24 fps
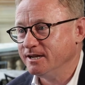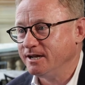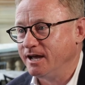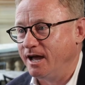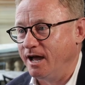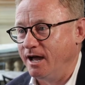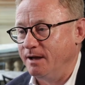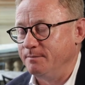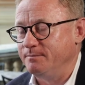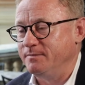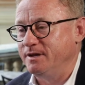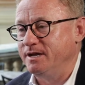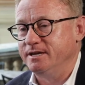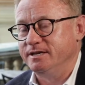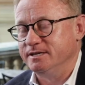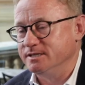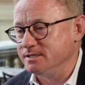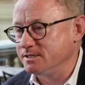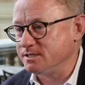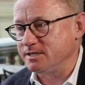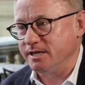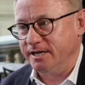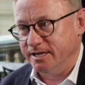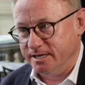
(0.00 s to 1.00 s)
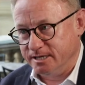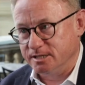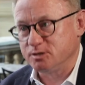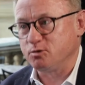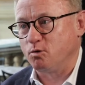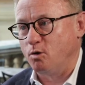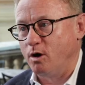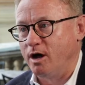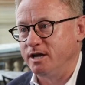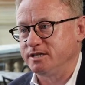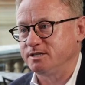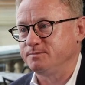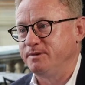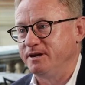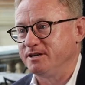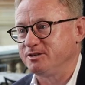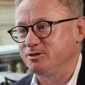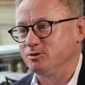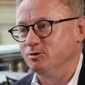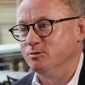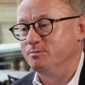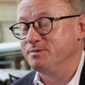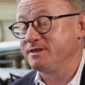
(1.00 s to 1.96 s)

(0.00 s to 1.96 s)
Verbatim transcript: Yeah. Um, it is it is quite special.